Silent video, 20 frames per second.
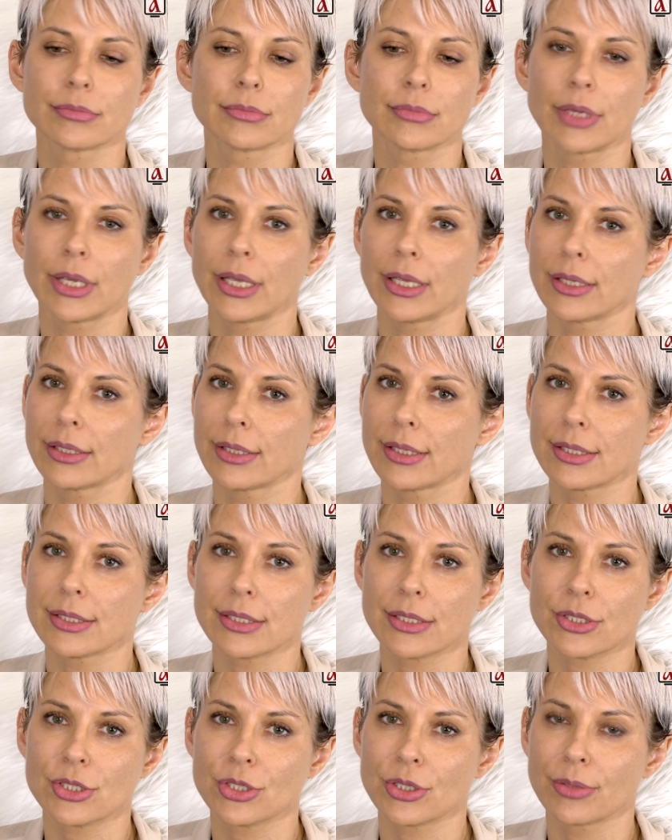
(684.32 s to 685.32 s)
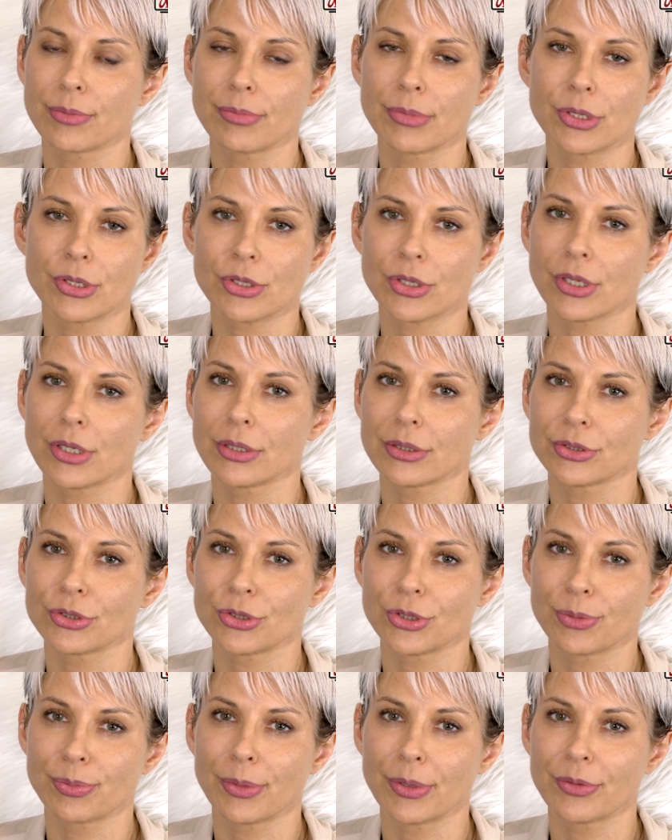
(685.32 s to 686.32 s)
And it's actually a miracle
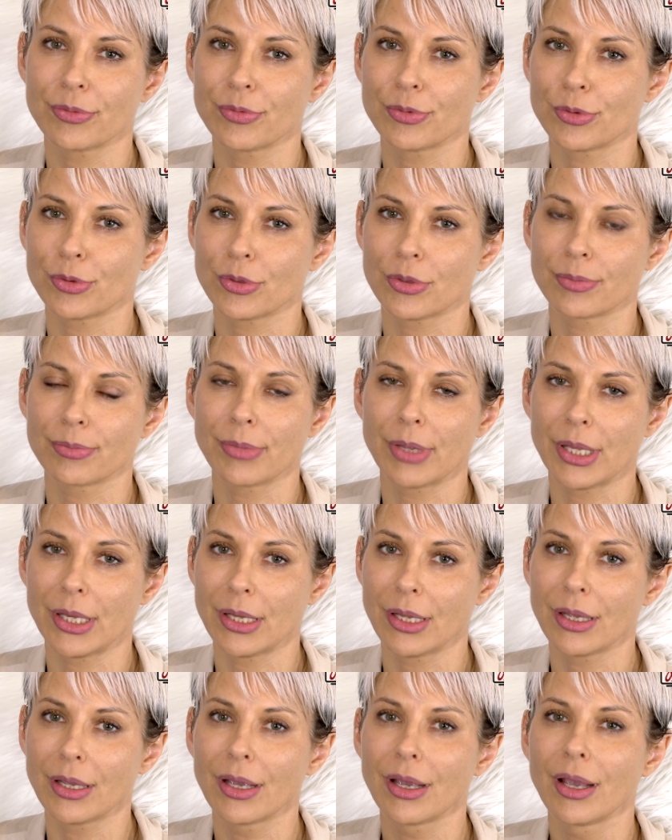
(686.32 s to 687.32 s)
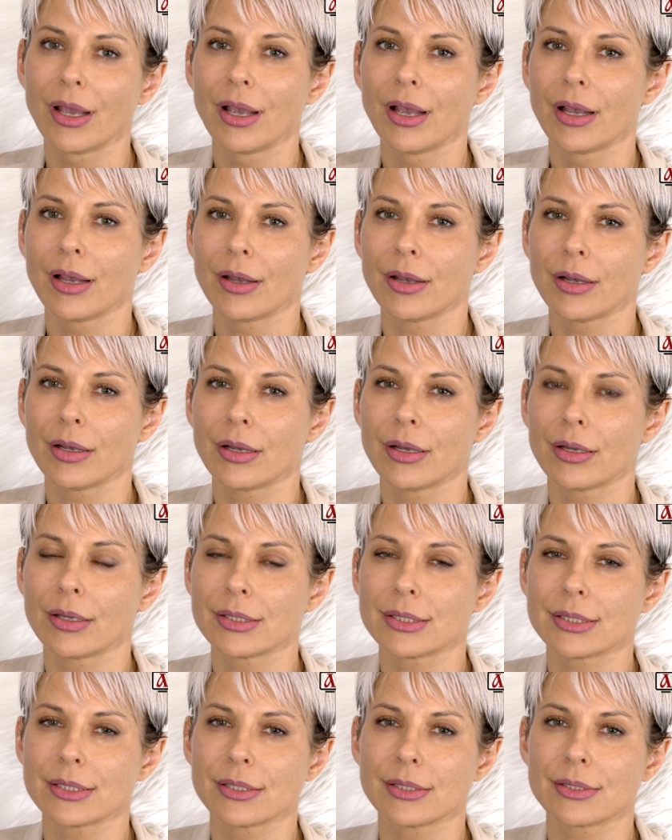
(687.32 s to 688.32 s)
treatment for many,
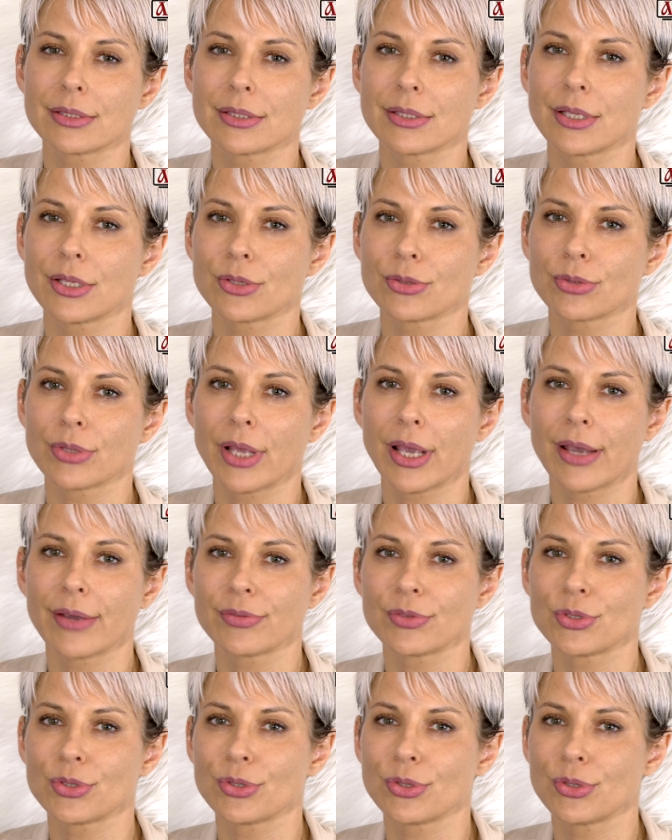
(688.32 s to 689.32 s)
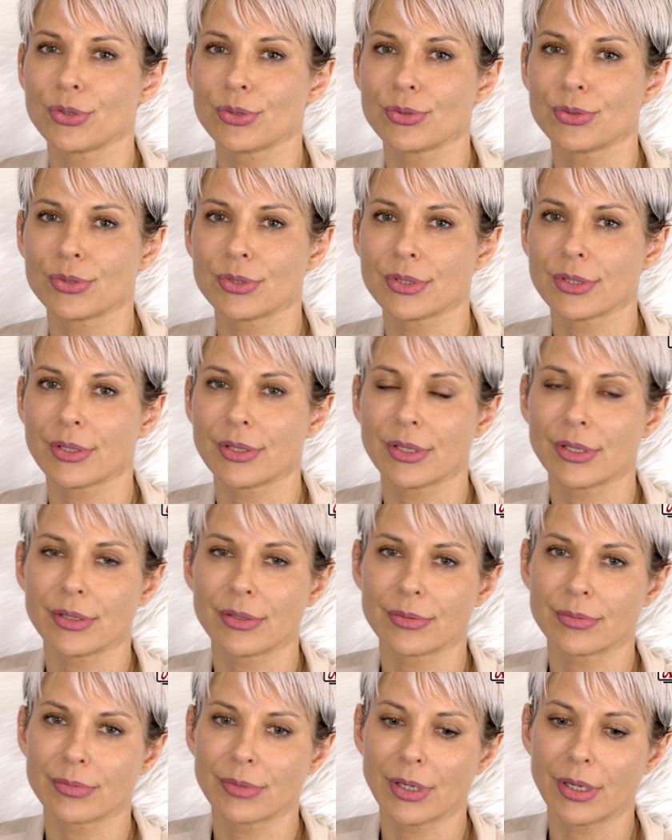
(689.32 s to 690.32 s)
since they don't have to use
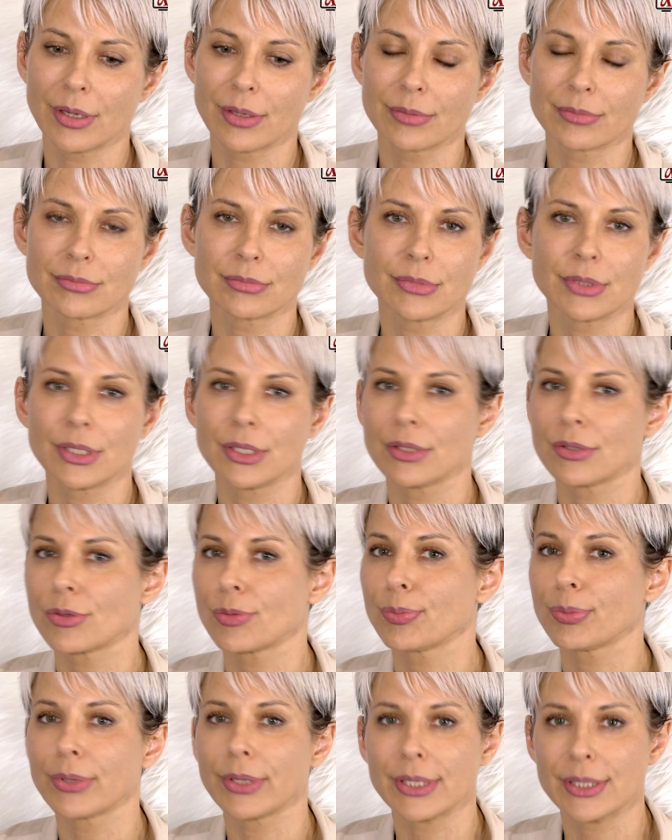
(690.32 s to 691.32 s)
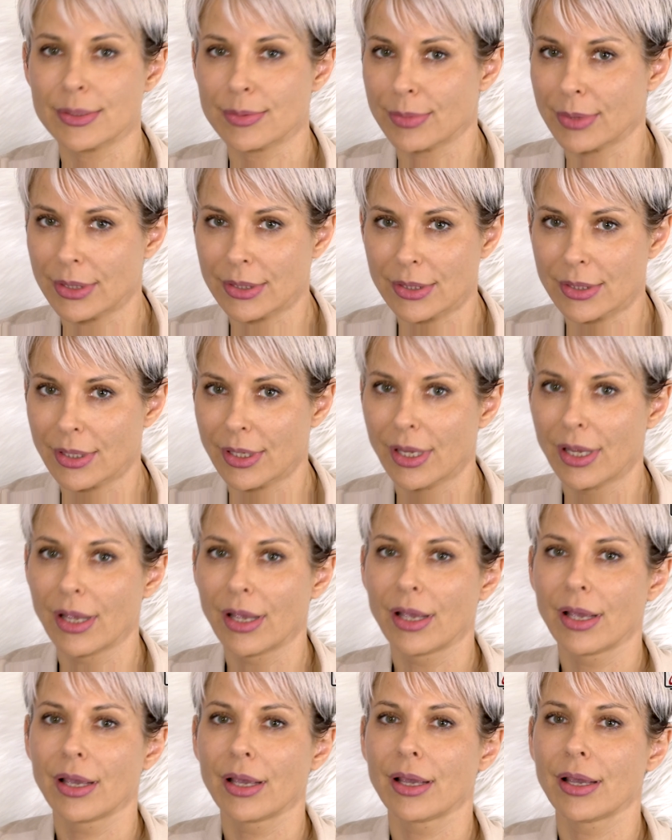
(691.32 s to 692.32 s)
the knee replacement
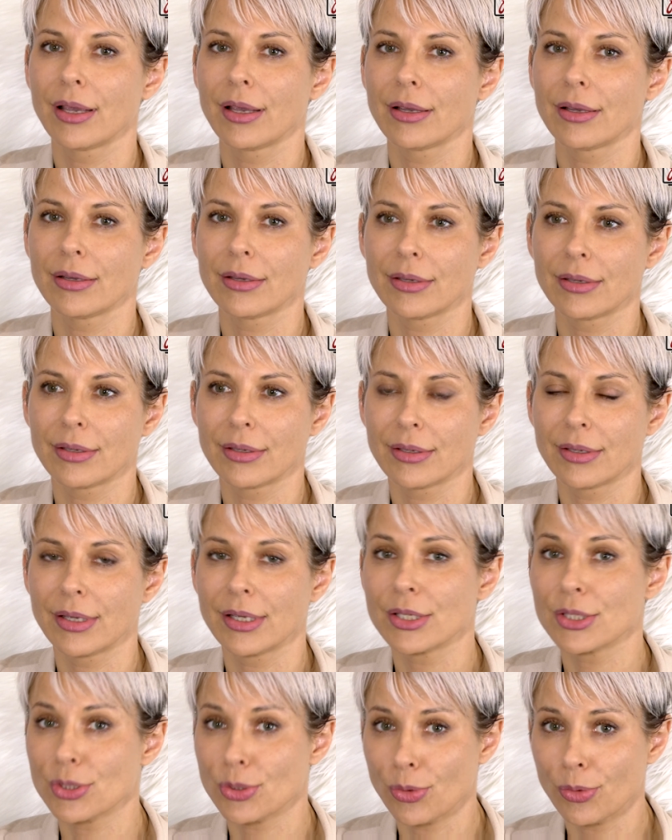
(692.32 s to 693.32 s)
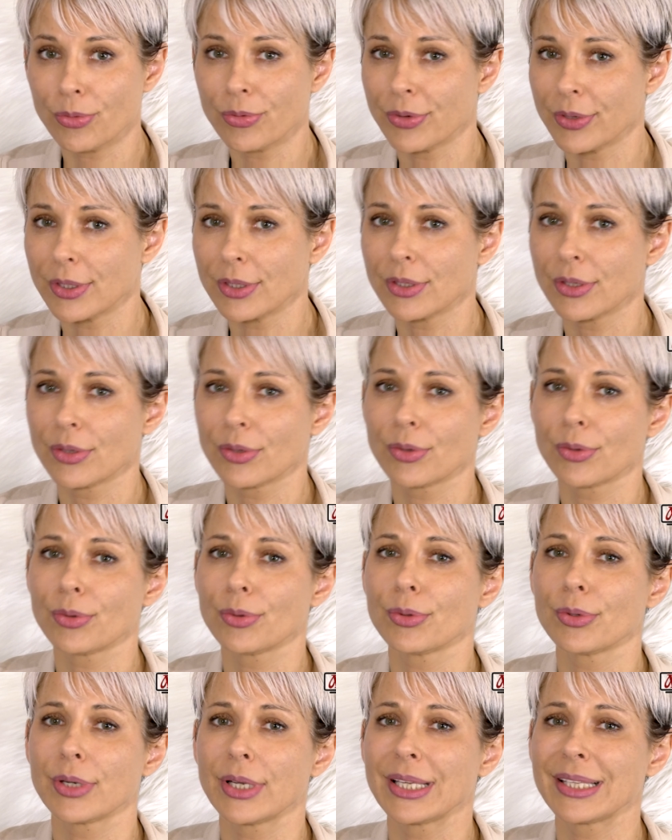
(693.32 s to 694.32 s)
as often,
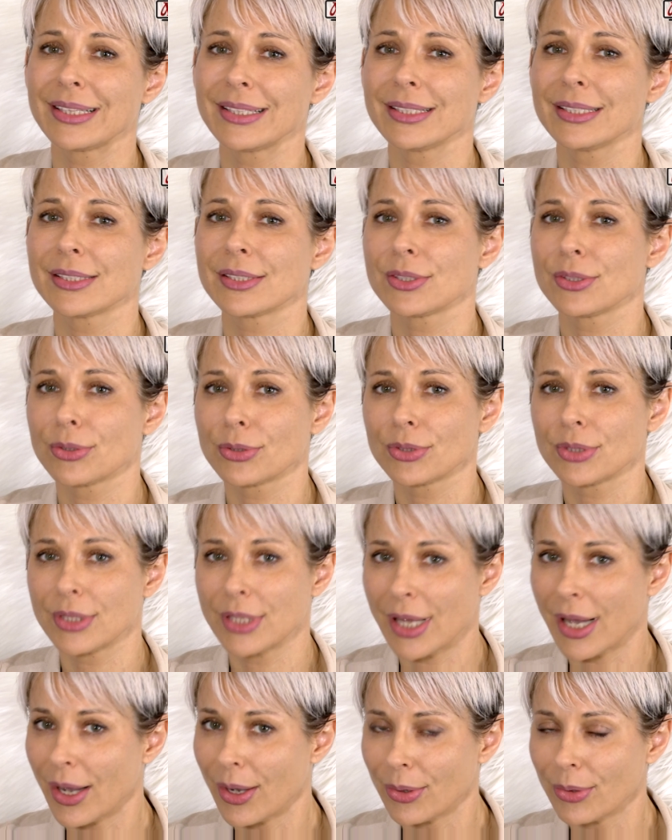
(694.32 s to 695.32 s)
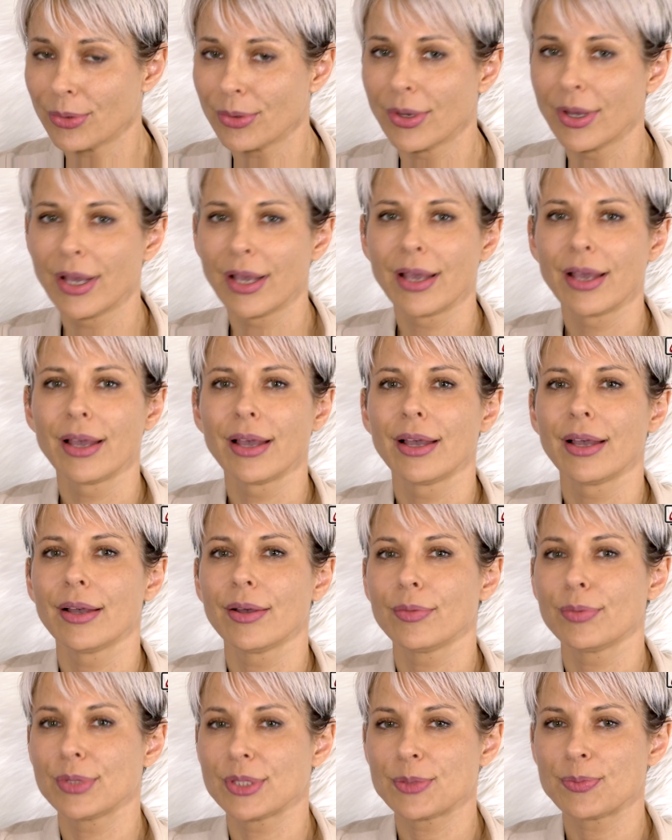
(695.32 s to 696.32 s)
or at least not now.
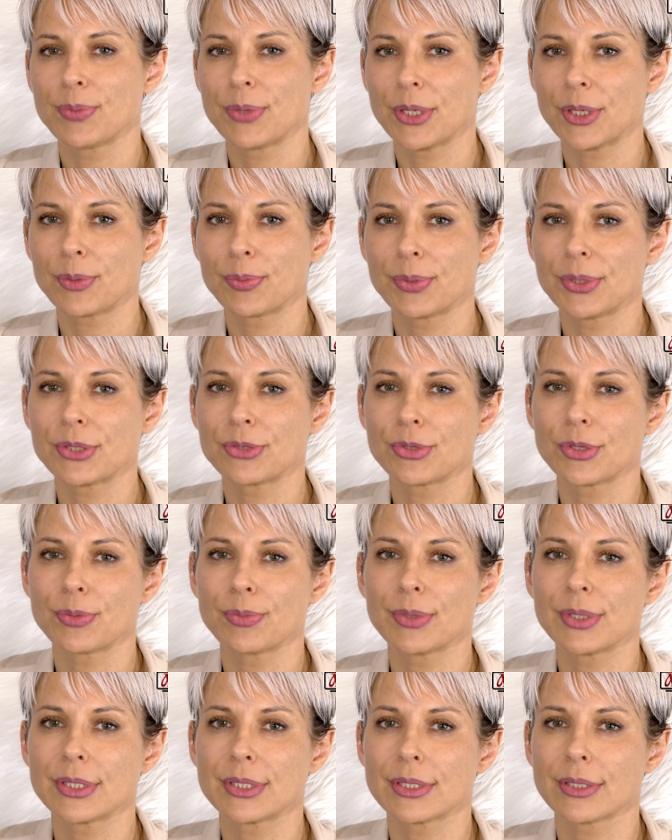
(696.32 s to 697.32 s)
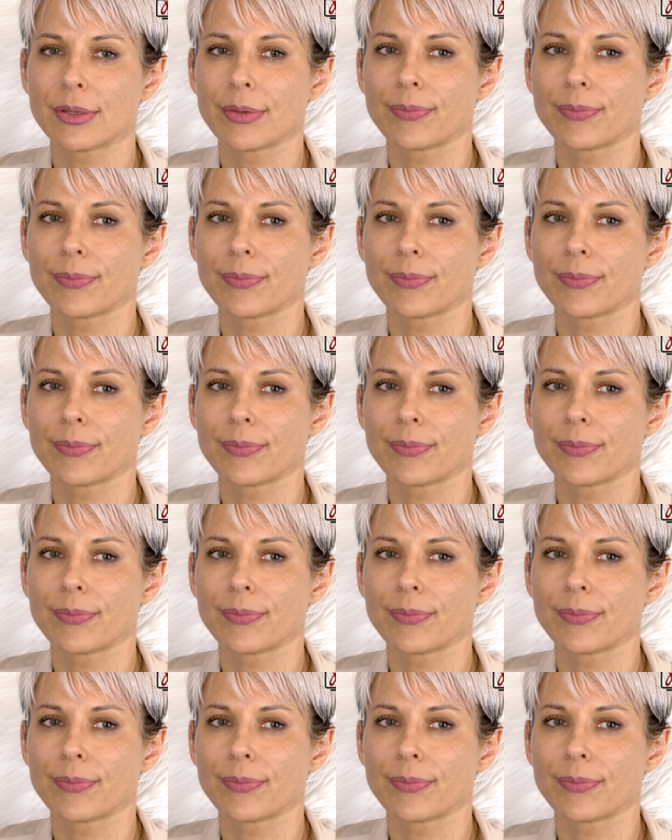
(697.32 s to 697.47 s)
With PRP treatments,